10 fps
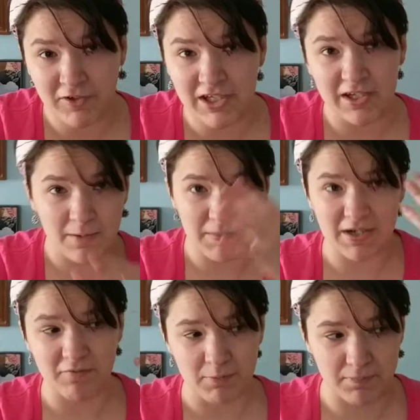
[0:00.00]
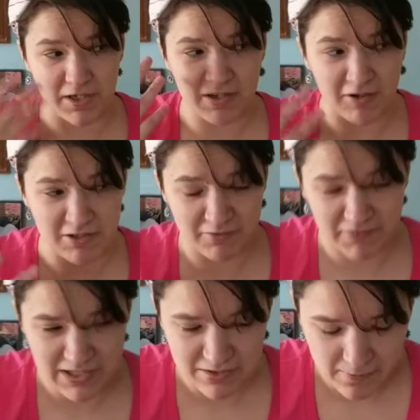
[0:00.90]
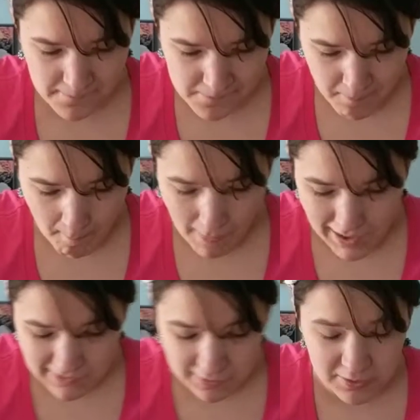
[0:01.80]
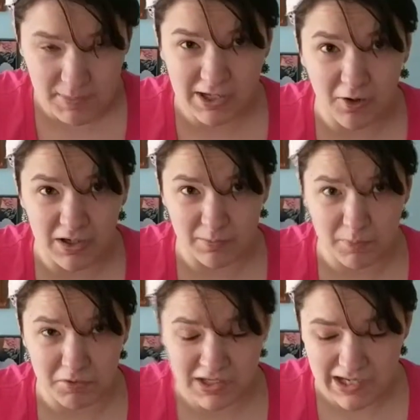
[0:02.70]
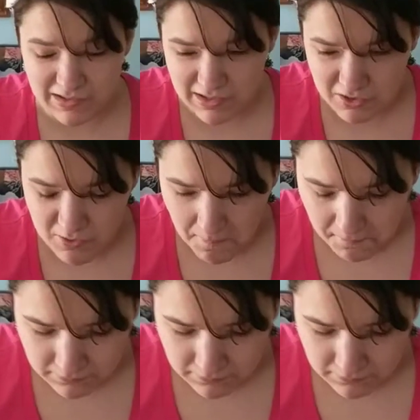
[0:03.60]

if you eat it, I mean if you put it on your face. I know they make guacamole out of this.